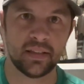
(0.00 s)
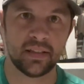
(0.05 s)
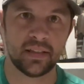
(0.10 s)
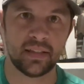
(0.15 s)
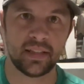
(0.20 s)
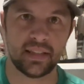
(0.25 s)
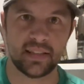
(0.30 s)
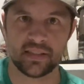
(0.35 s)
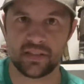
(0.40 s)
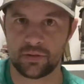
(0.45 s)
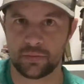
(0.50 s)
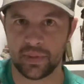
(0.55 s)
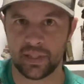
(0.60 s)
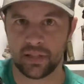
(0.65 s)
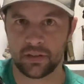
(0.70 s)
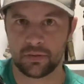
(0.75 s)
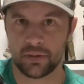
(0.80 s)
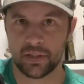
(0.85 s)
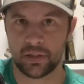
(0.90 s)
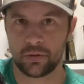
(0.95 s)
his 3
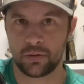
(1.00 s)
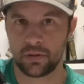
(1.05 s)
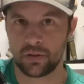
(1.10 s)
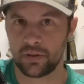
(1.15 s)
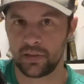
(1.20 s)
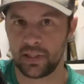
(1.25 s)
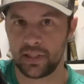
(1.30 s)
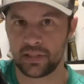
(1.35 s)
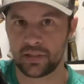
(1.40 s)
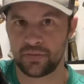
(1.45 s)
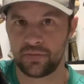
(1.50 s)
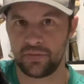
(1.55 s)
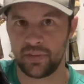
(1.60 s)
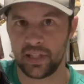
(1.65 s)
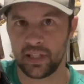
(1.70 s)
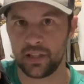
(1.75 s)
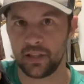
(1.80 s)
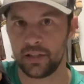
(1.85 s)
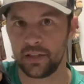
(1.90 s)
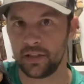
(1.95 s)
3/4 inch
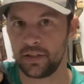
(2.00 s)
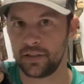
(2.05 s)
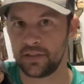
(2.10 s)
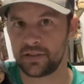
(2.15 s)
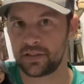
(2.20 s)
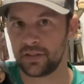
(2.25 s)
figures.